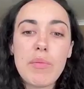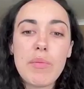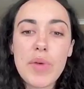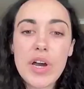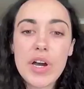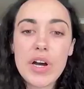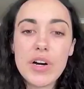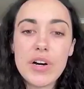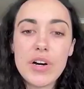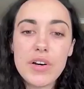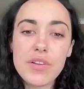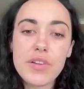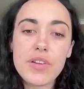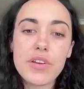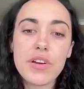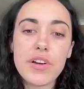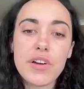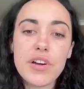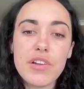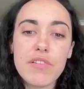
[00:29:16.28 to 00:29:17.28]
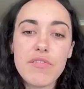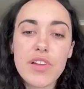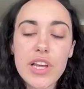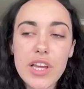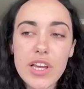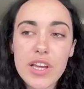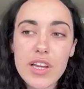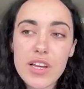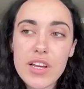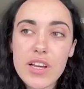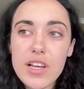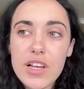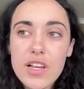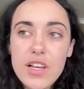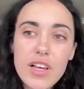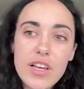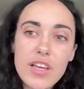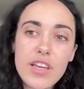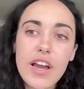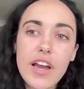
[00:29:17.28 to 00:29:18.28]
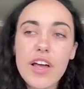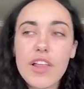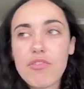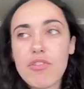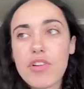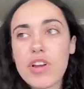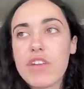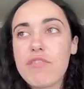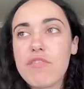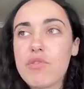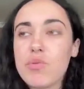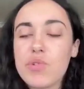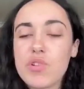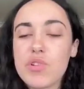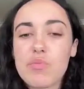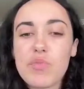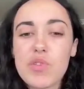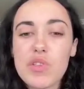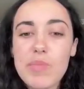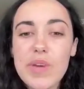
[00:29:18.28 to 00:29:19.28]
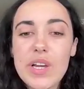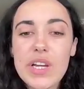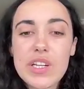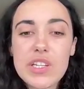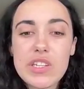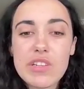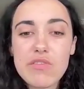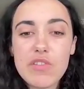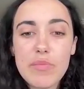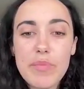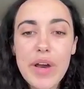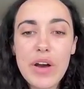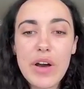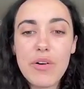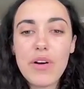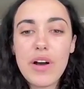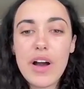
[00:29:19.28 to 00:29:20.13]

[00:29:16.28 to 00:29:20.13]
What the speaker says: and my aunt, and kind of like gathering everyone's perspective about